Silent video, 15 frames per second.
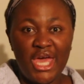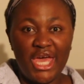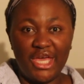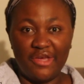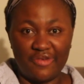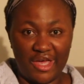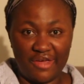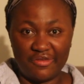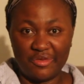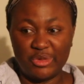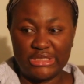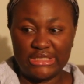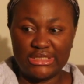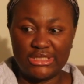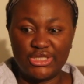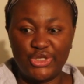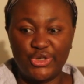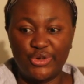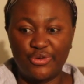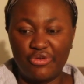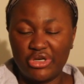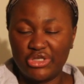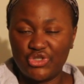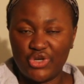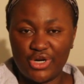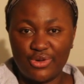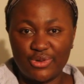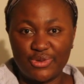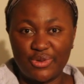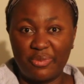if I ever wanted to go for a
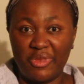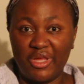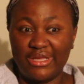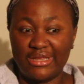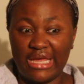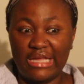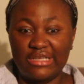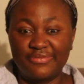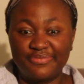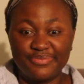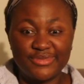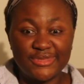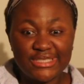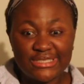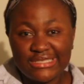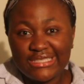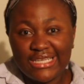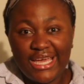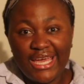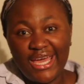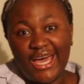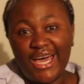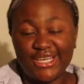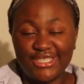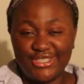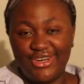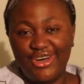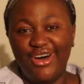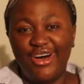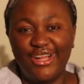drink or something, then I should
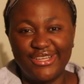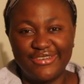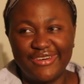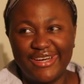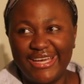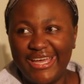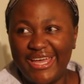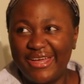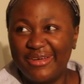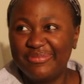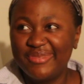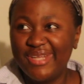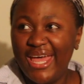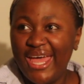holler at him.